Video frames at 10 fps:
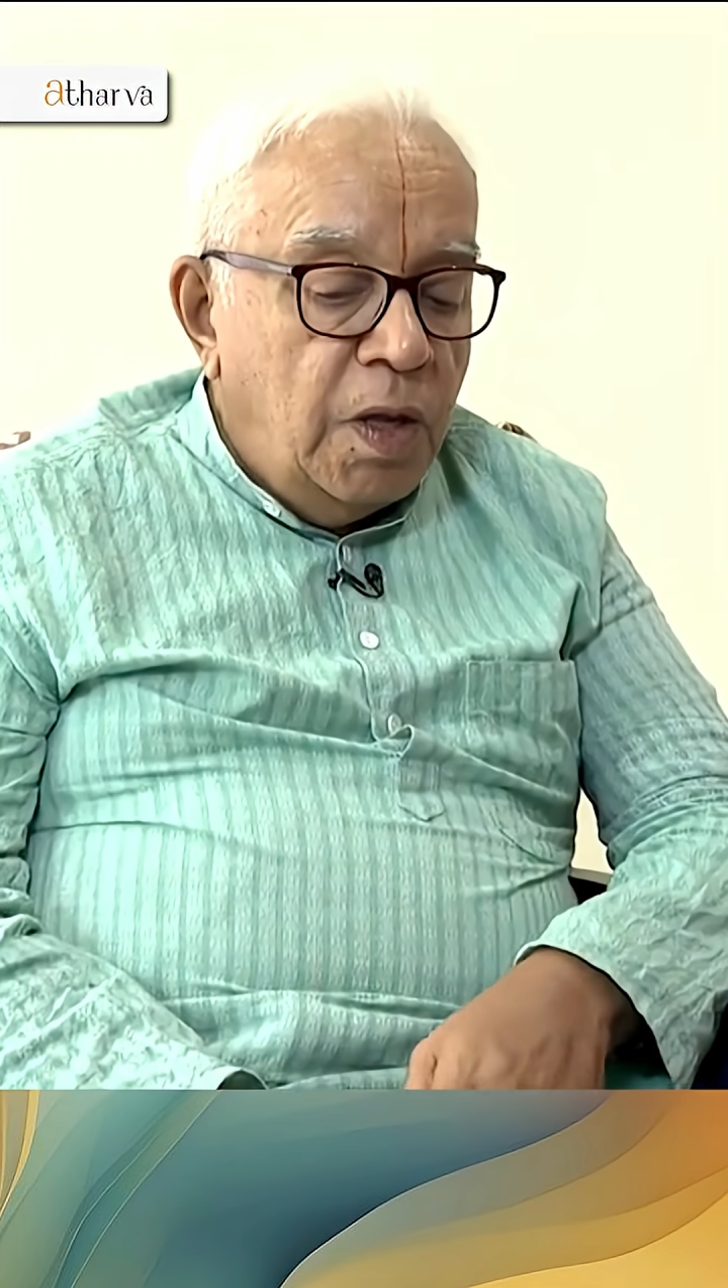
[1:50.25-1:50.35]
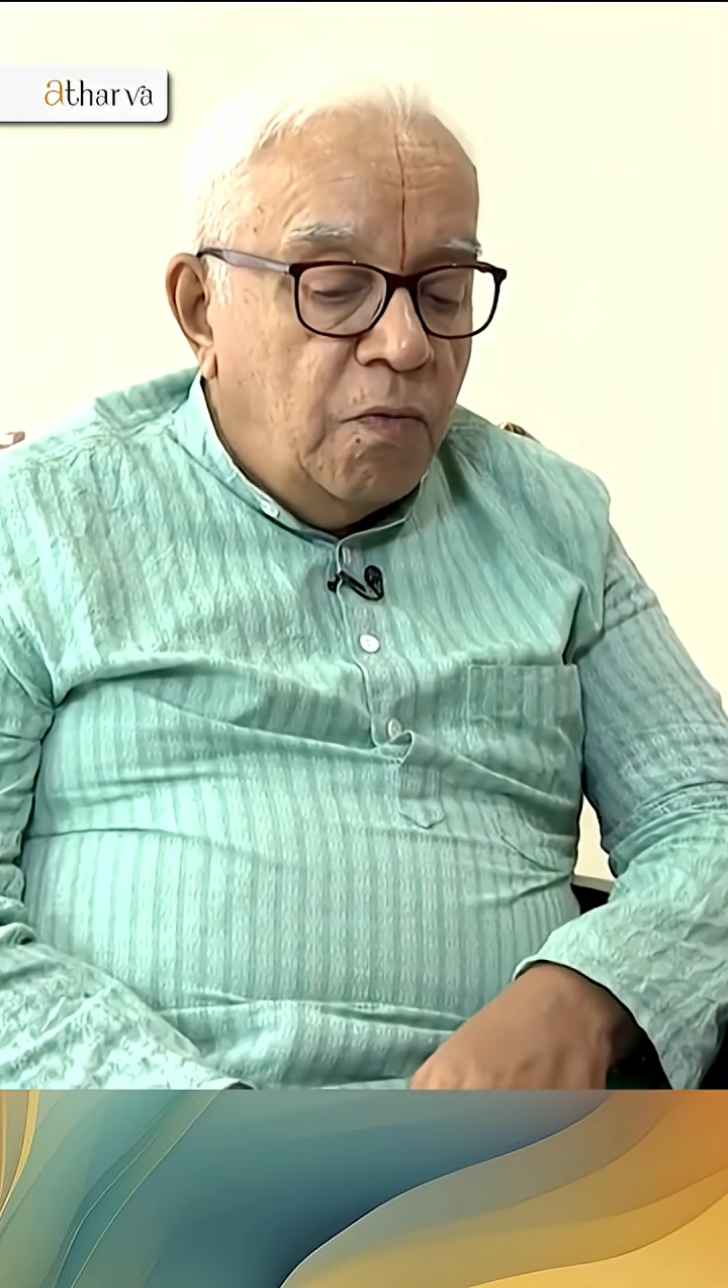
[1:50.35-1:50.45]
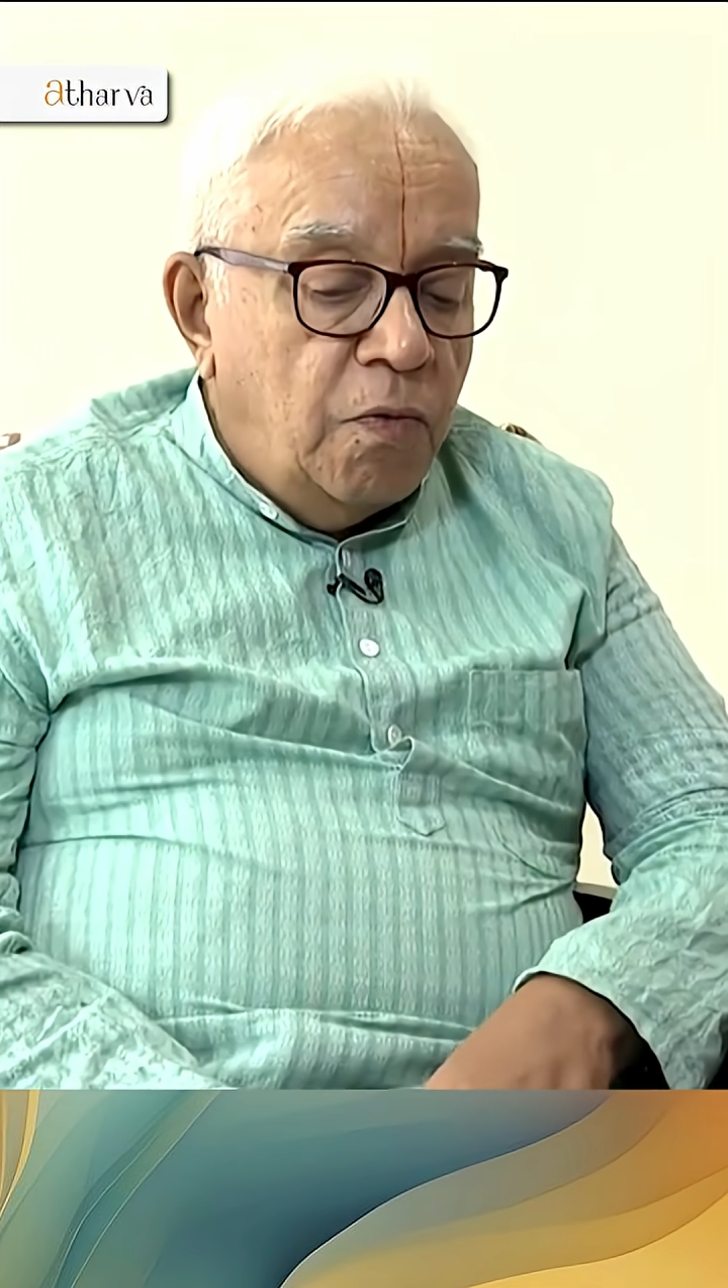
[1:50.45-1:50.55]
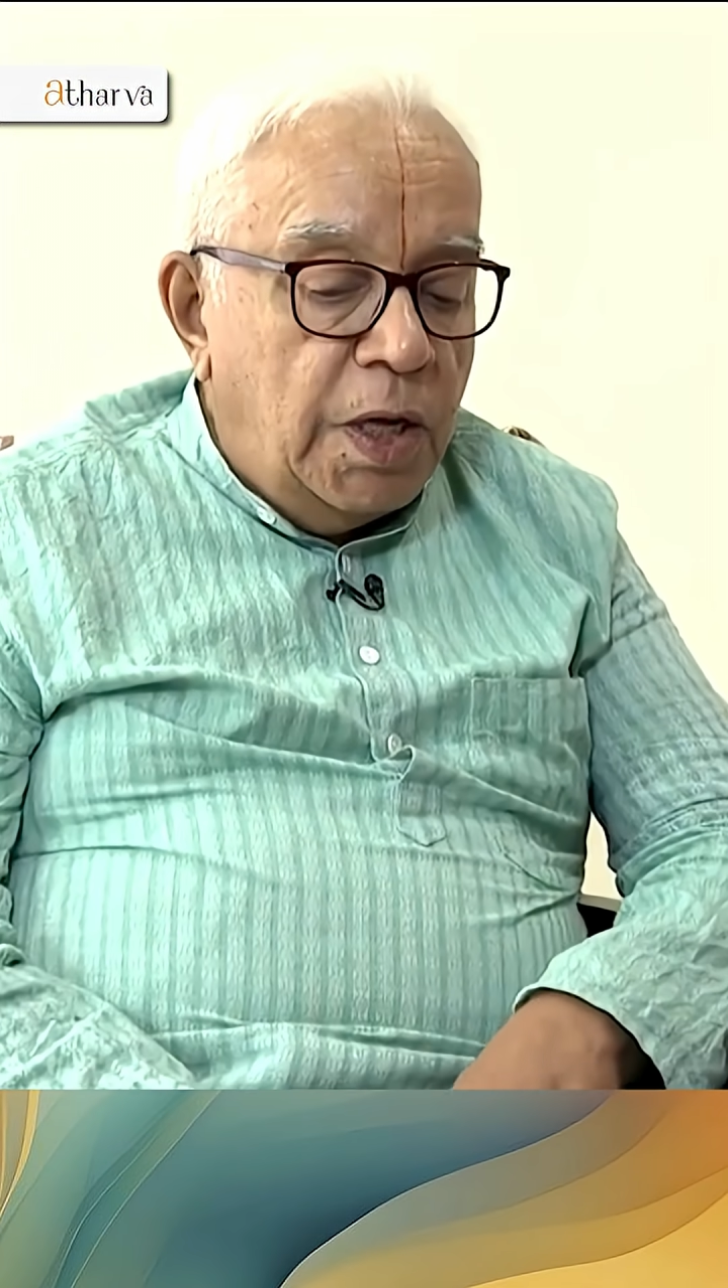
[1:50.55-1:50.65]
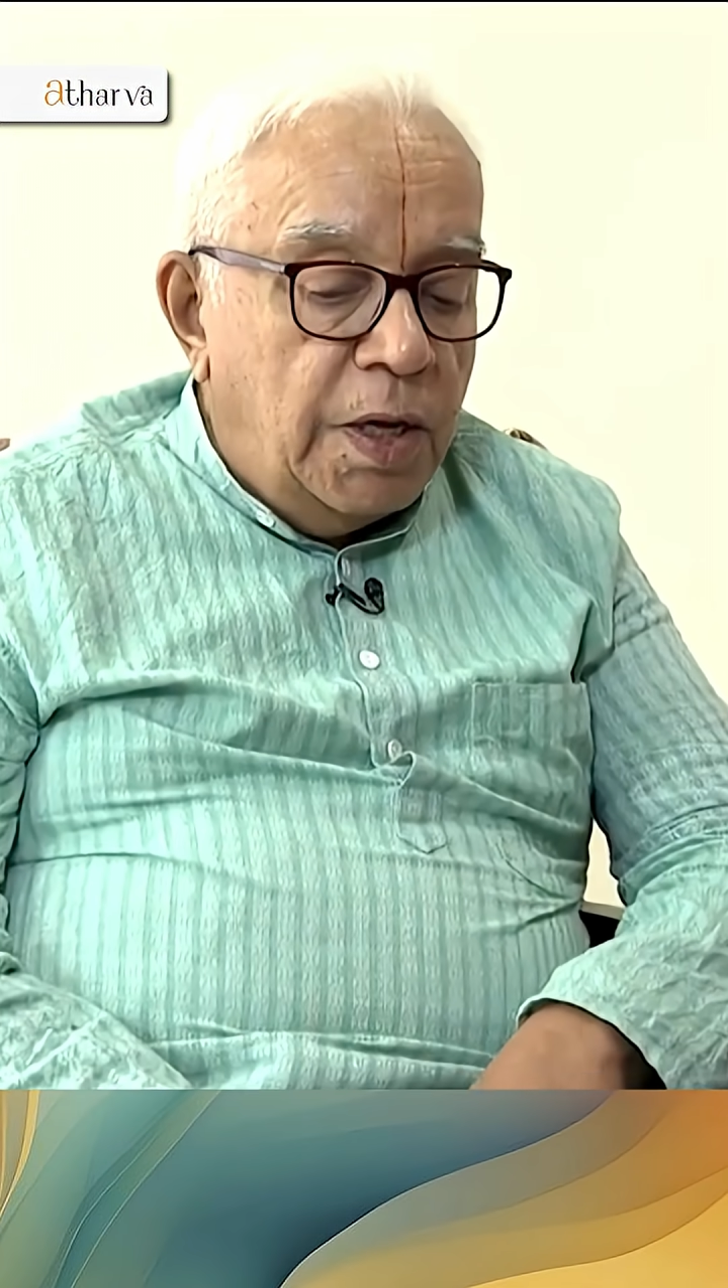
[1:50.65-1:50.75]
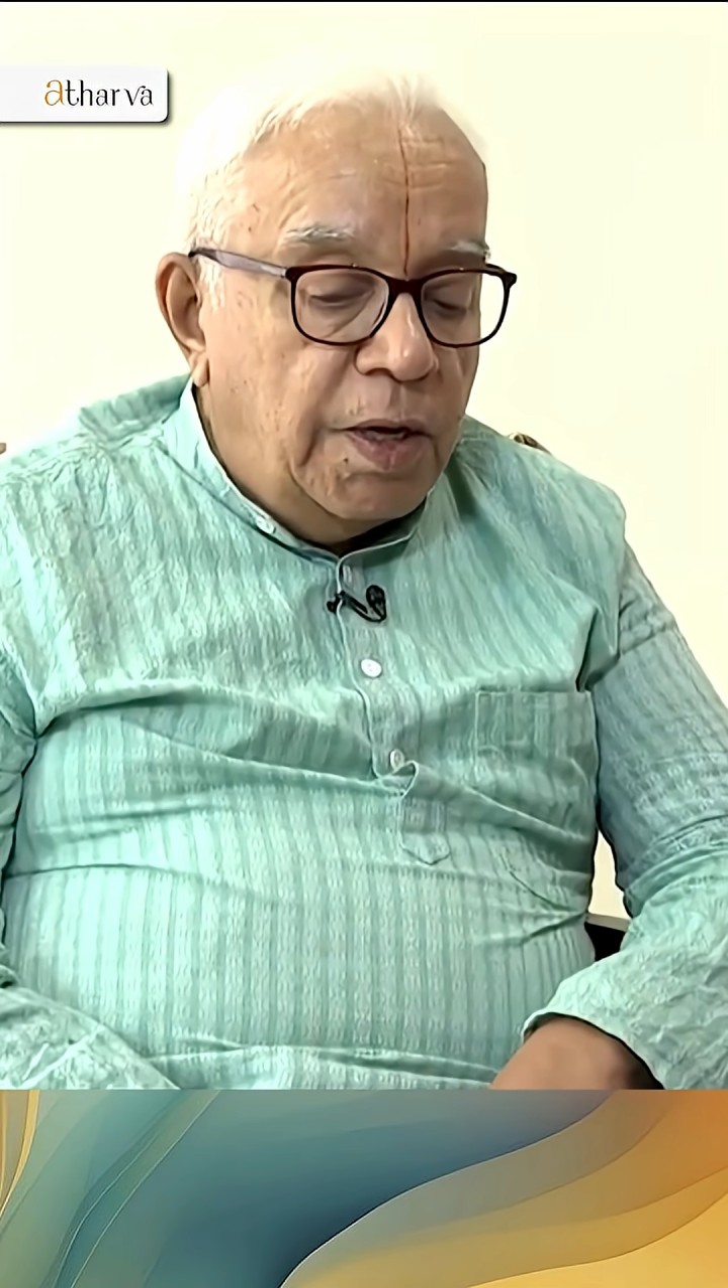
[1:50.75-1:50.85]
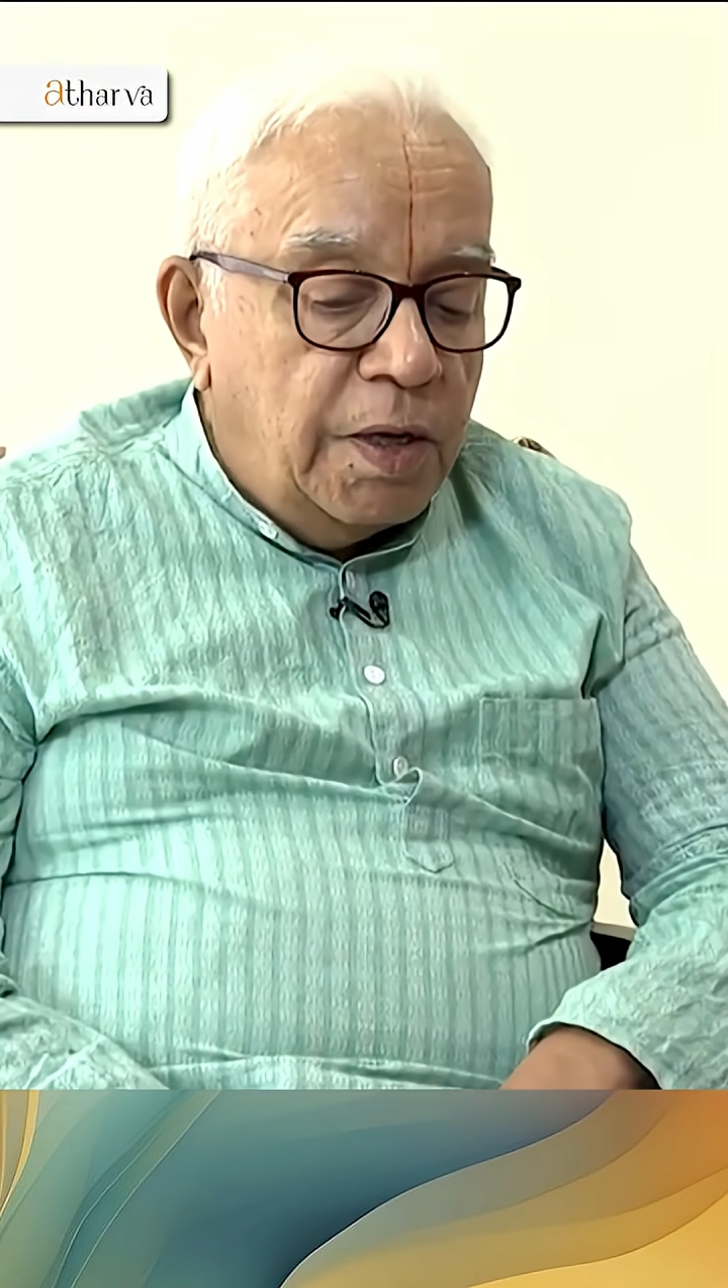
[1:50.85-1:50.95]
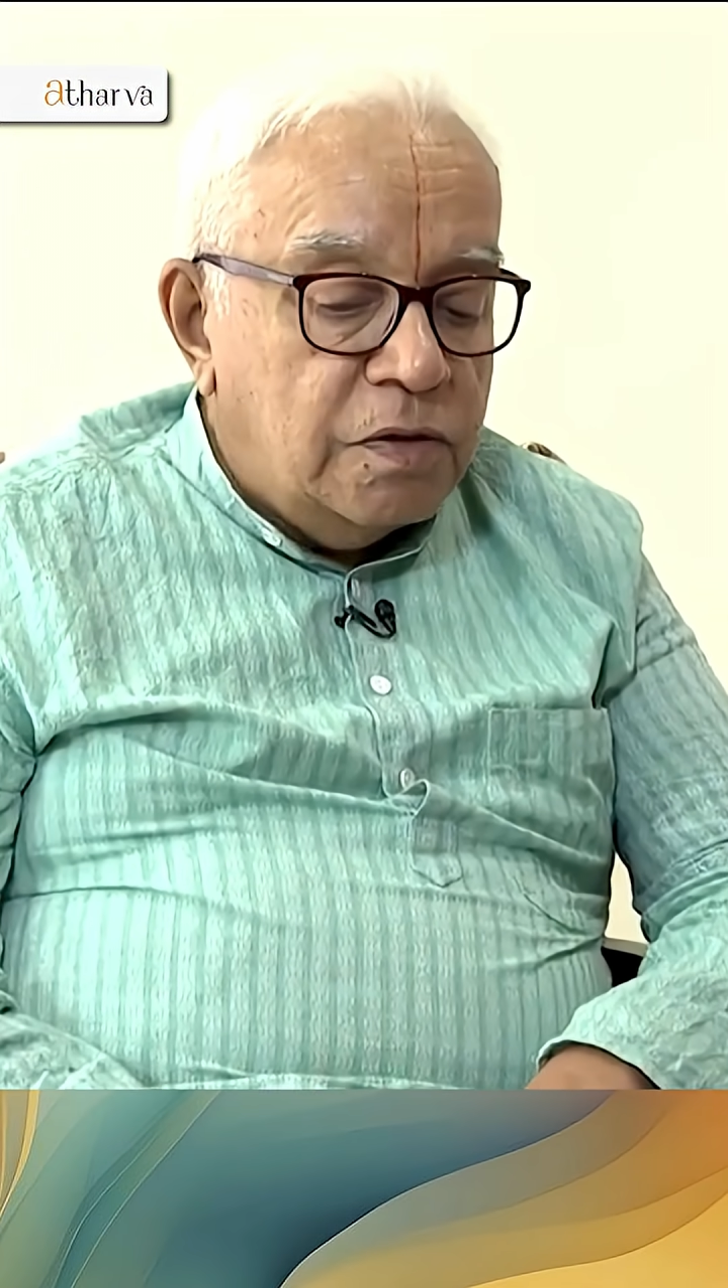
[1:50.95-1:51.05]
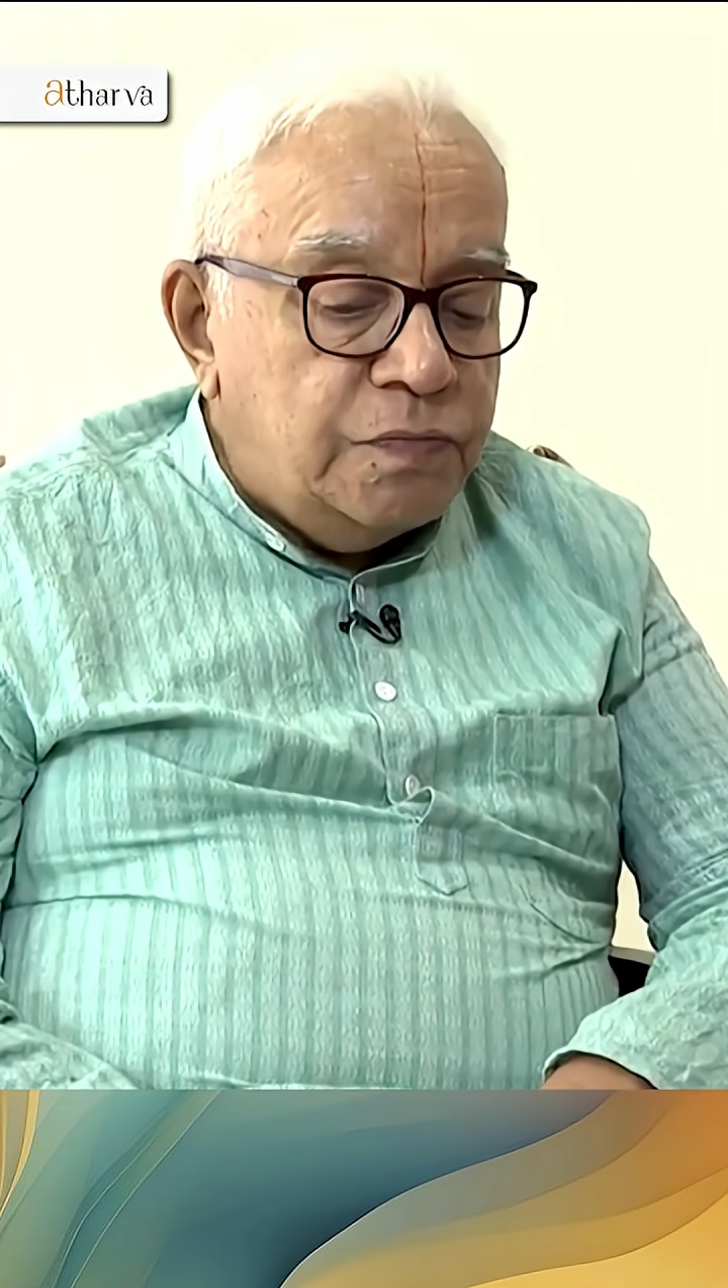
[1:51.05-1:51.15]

where